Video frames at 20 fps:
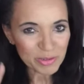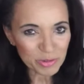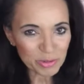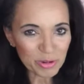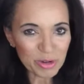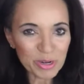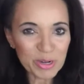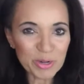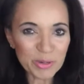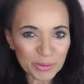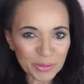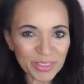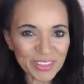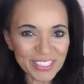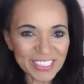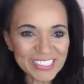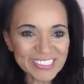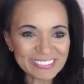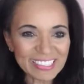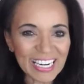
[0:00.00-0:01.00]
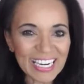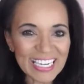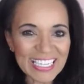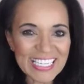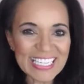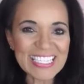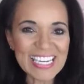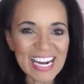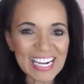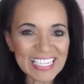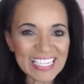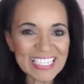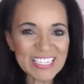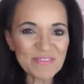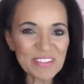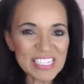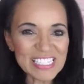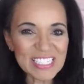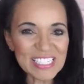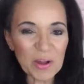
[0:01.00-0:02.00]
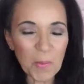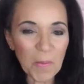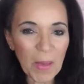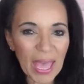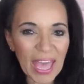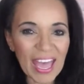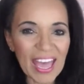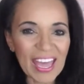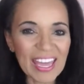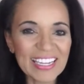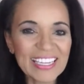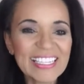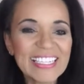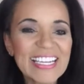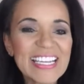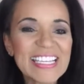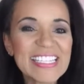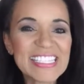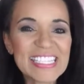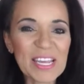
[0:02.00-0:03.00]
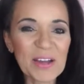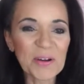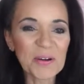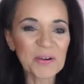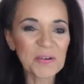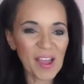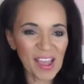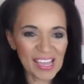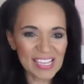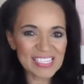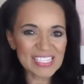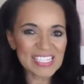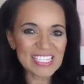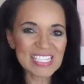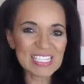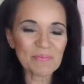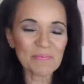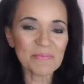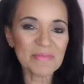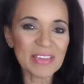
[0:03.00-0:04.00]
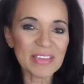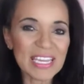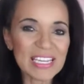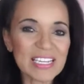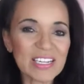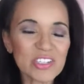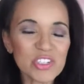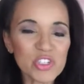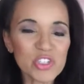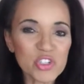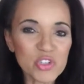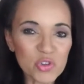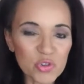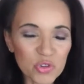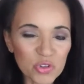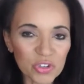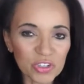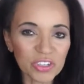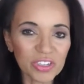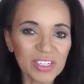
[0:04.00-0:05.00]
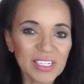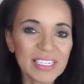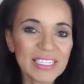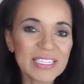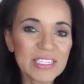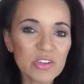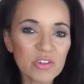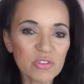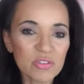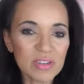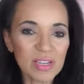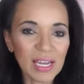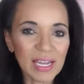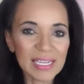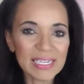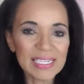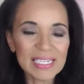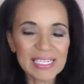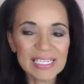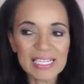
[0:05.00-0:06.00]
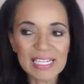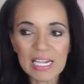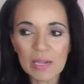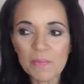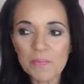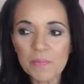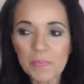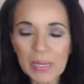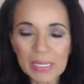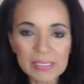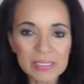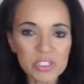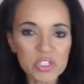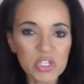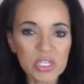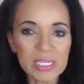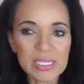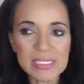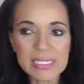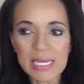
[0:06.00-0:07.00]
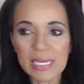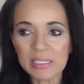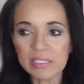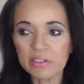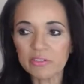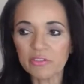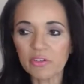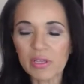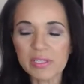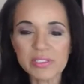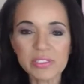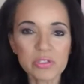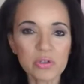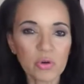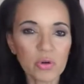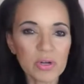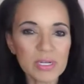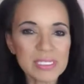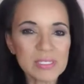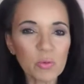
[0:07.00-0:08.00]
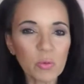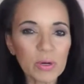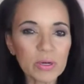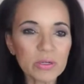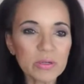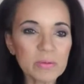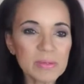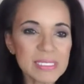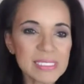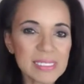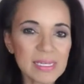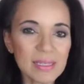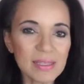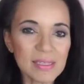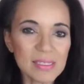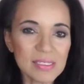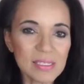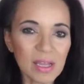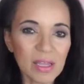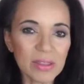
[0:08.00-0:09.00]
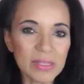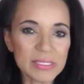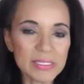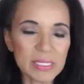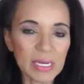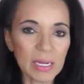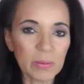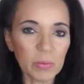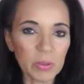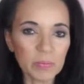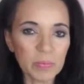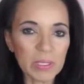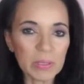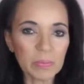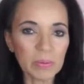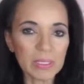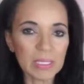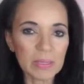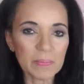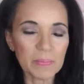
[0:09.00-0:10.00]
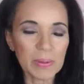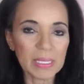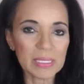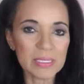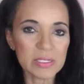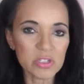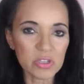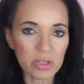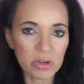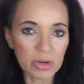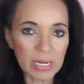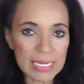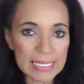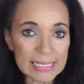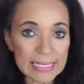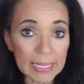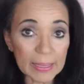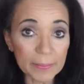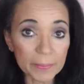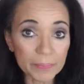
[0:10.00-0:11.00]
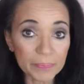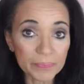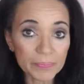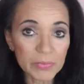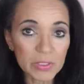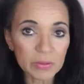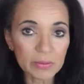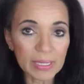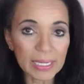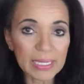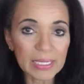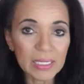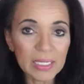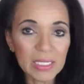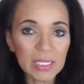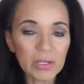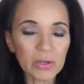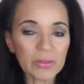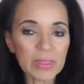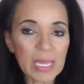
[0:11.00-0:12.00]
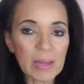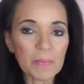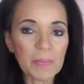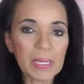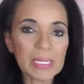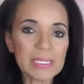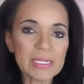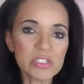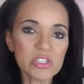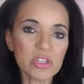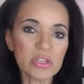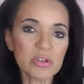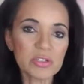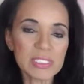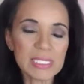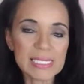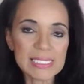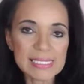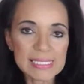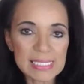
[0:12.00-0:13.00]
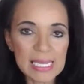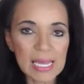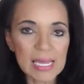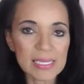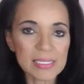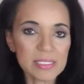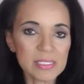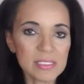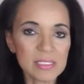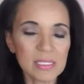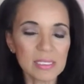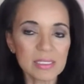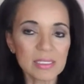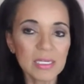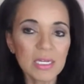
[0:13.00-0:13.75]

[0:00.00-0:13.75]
truth, right? It's not going to be so bad. So make sure you're not embellishing and telling false stories. Where do we see this all the time when people embellish their income, right? Or they embellish their success.